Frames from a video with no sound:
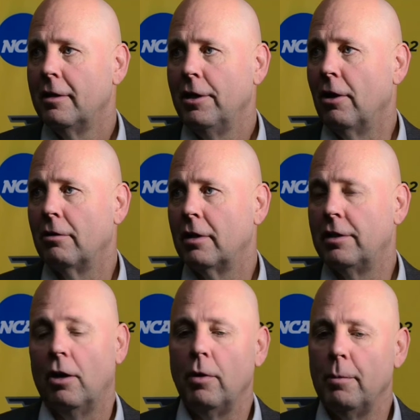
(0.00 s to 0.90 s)
you know
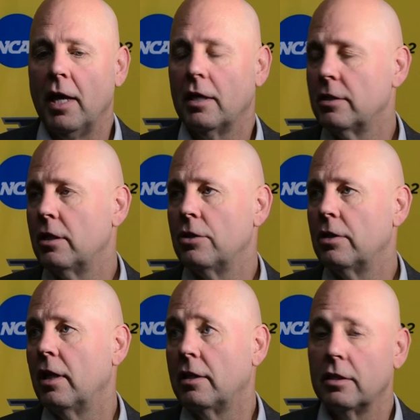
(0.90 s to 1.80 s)
until we make a decision
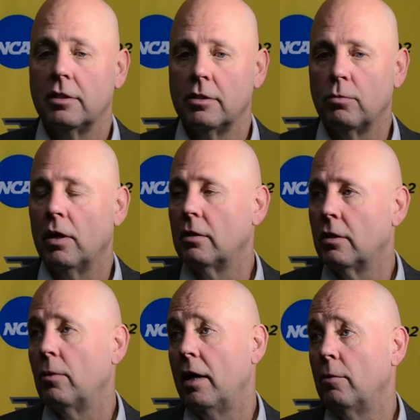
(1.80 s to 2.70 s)
that this is what the
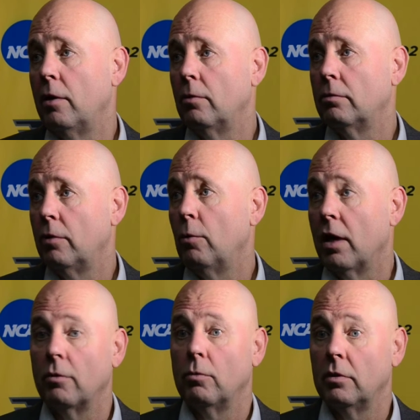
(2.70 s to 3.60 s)
way we we want
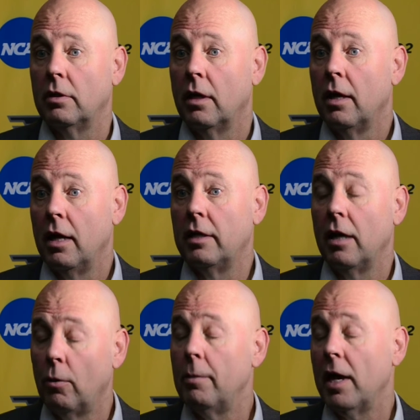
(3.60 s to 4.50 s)
to until
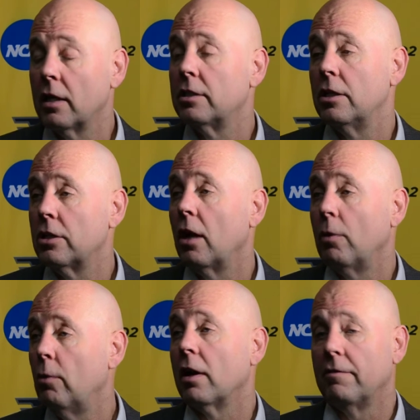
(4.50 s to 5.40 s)
we make a decision that we
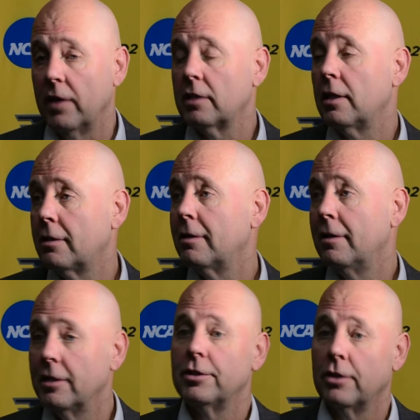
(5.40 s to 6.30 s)
want to fix it,
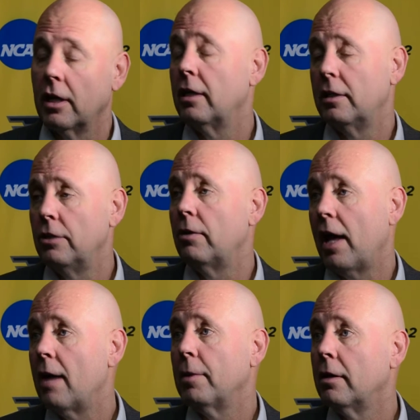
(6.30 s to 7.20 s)
this is going to continue to
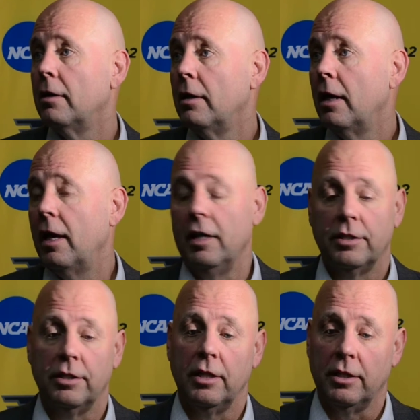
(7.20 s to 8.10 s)
happen. And this
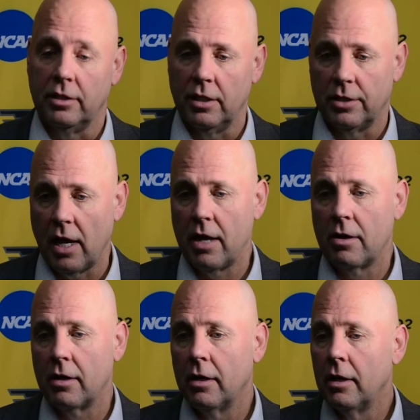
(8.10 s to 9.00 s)
is it's
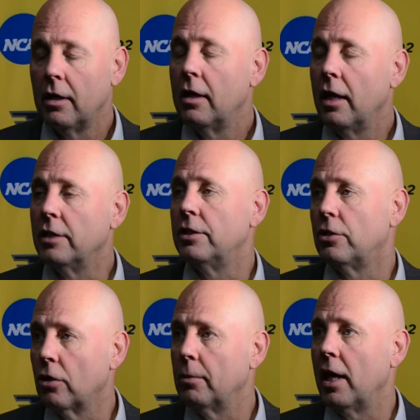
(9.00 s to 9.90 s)
desire, it's
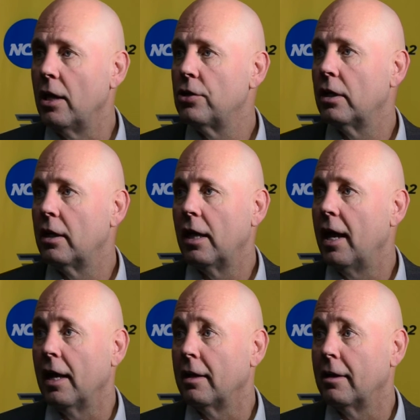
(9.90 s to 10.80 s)
determination,
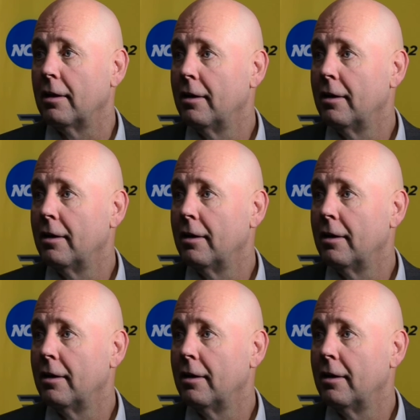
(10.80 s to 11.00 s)
and